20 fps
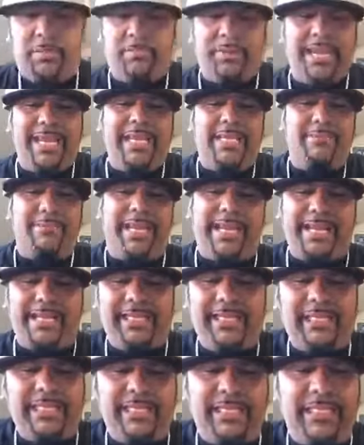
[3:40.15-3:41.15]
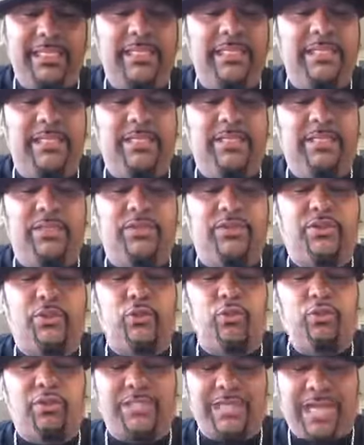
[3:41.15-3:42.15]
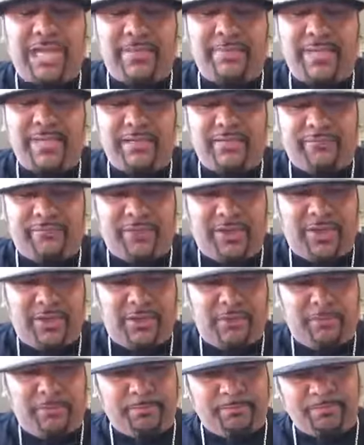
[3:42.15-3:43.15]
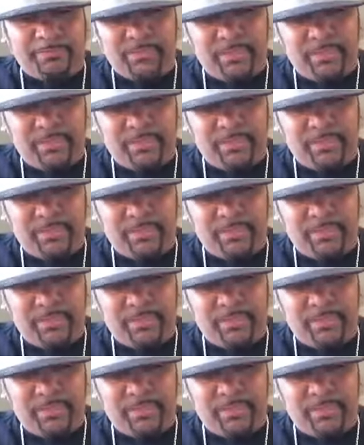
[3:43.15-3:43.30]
Peyton Manning, two-time NFL